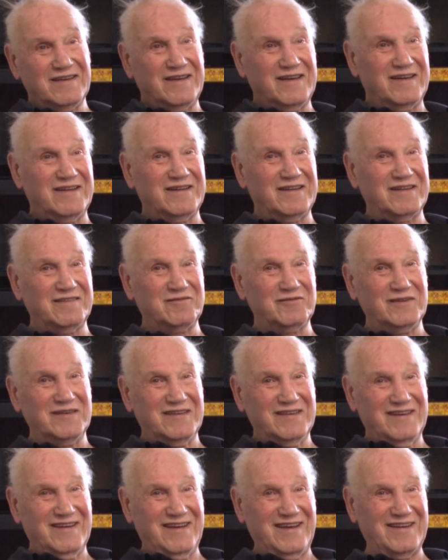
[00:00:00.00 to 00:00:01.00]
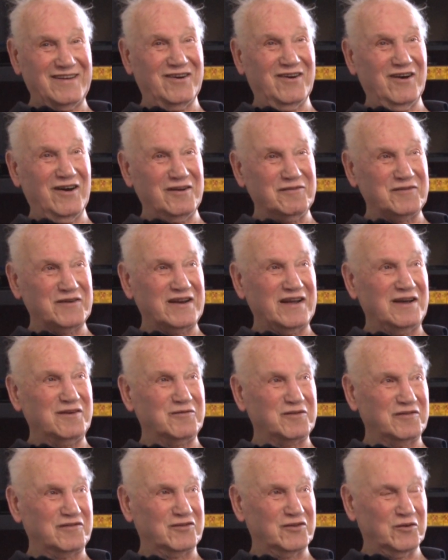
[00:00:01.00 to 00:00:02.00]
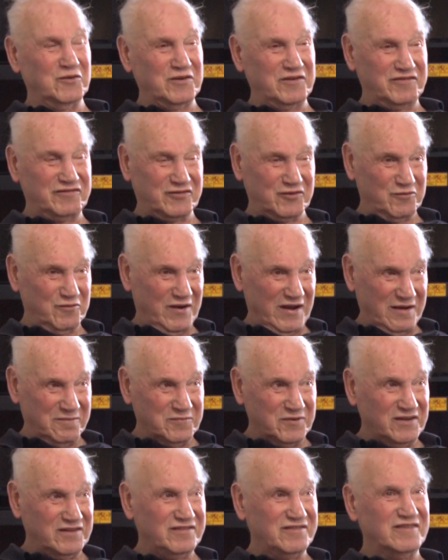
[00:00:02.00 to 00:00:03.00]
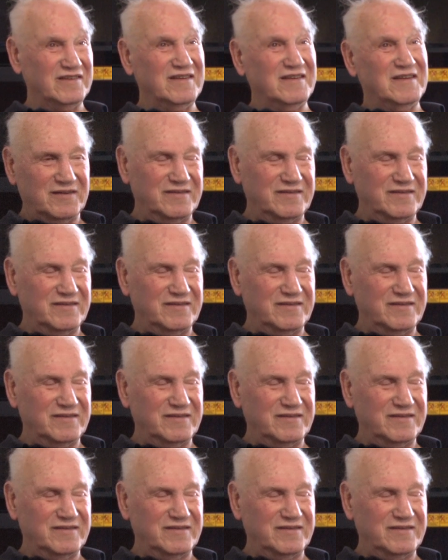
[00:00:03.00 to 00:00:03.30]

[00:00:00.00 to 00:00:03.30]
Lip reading: And at Harvard, I was doing ceramics.